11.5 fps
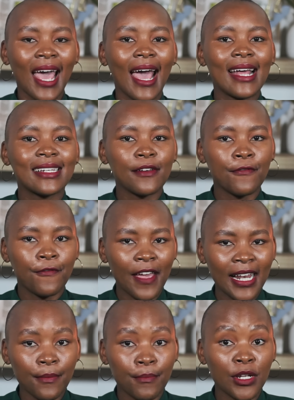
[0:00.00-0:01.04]
and
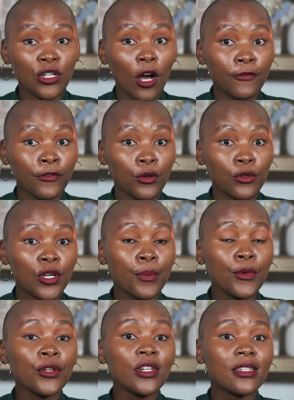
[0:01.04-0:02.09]
development of those
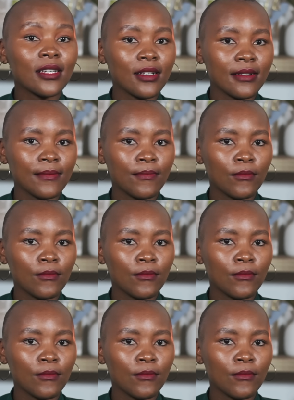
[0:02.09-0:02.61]
communities.